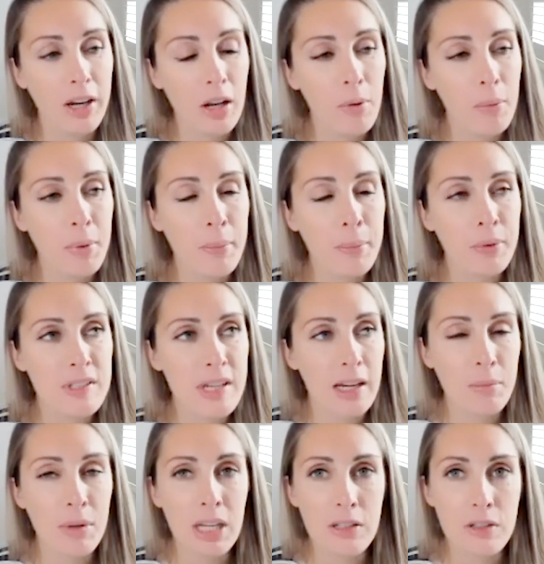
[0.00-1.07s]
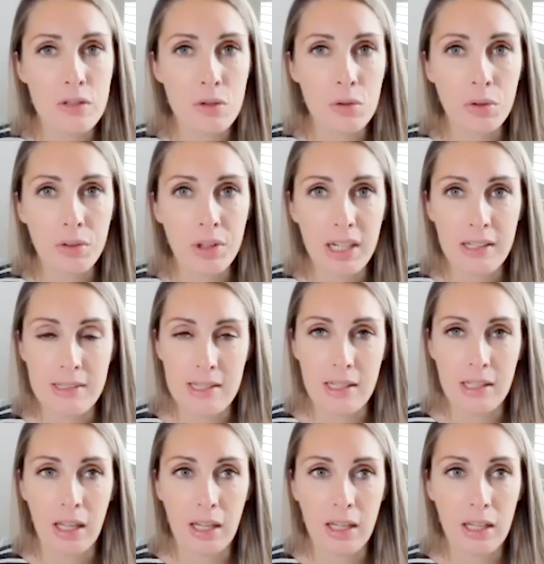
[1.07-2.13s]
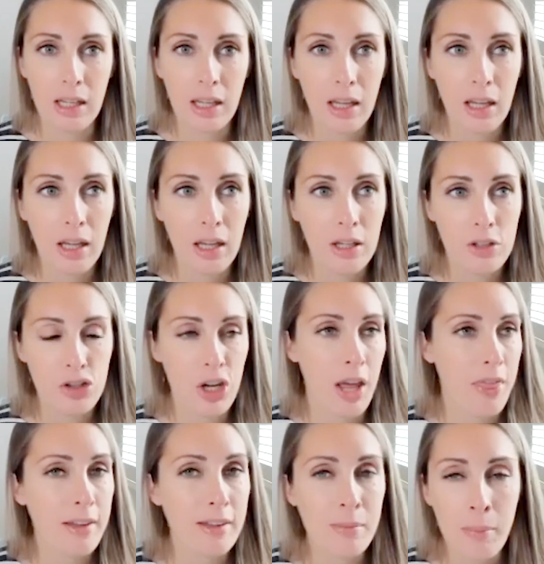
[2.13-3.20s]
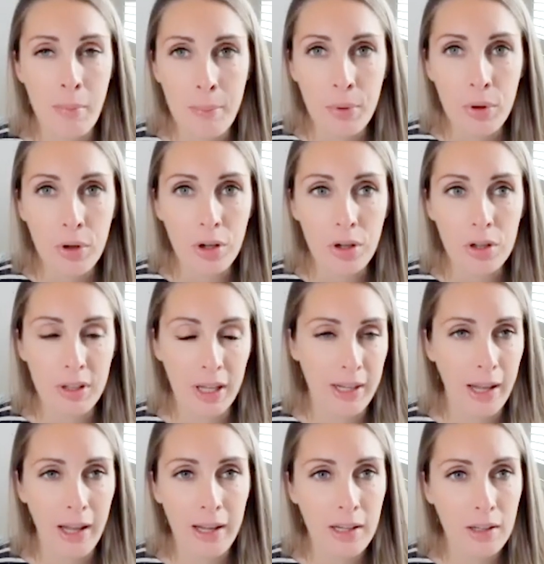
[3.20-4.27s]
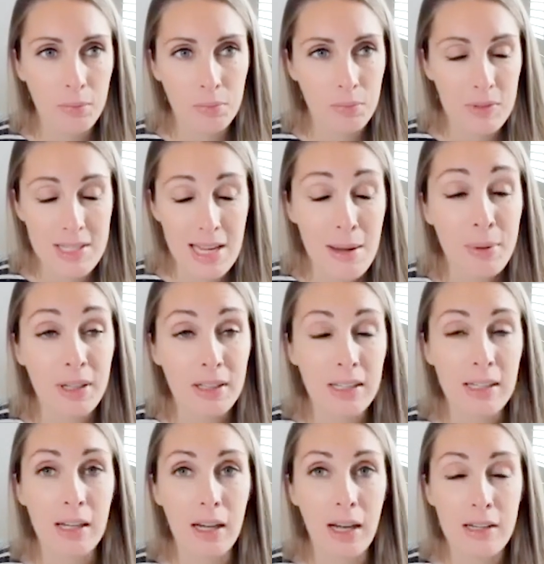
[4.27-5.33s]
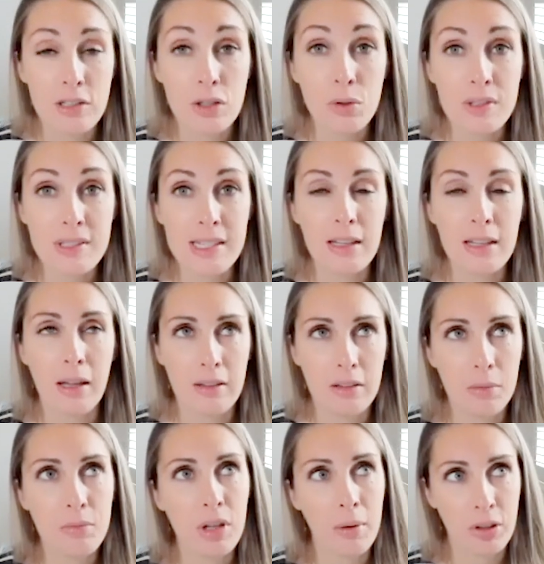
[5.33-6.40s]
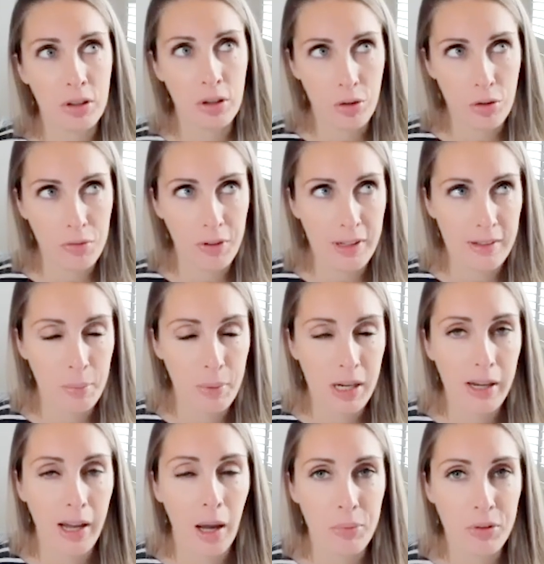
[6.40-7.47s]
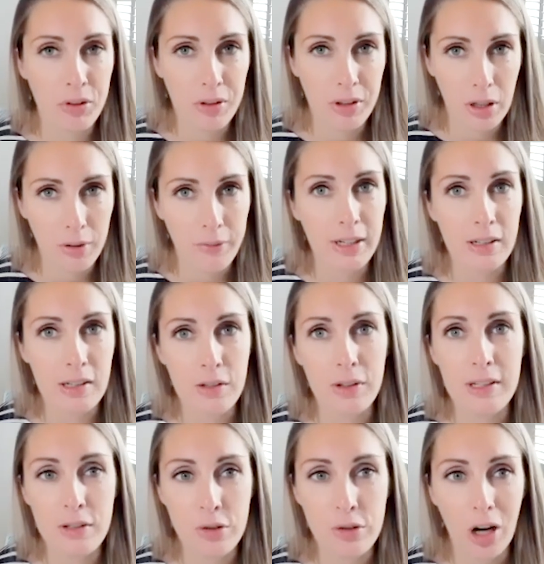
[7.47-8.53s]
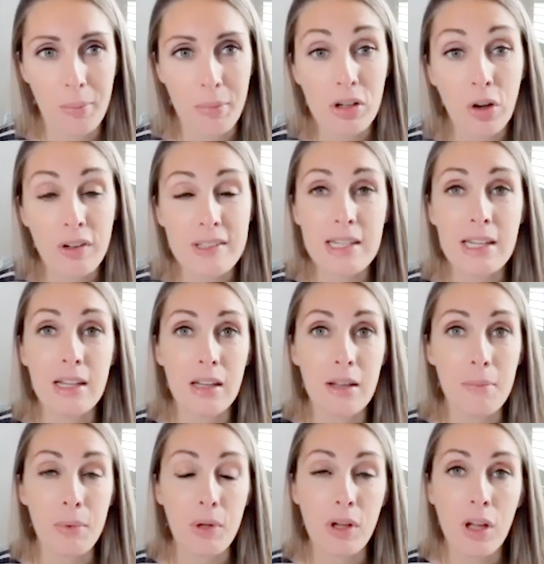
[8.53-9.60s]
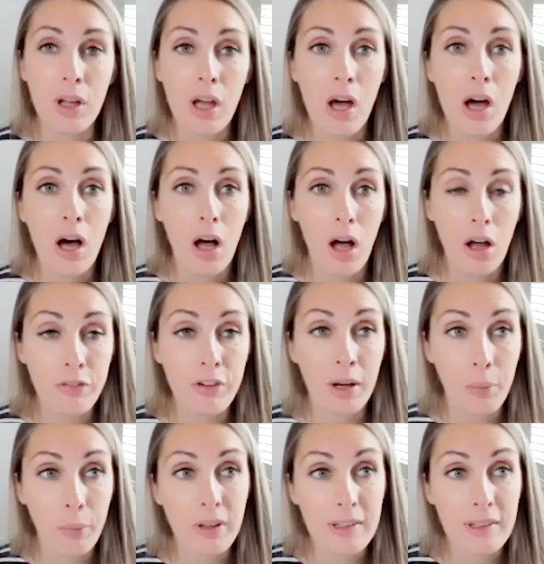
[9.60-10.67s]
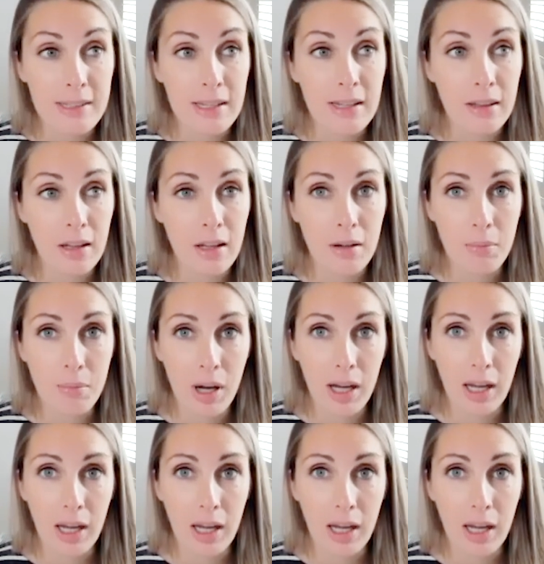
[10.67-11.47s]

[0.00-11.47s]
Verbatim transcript: I know when people tag me in stories and like share things about my book, like I typically, I do see, like sometimes I go through a phase of being absolutely horrendous on Instagram and not seeing them, but often I will see them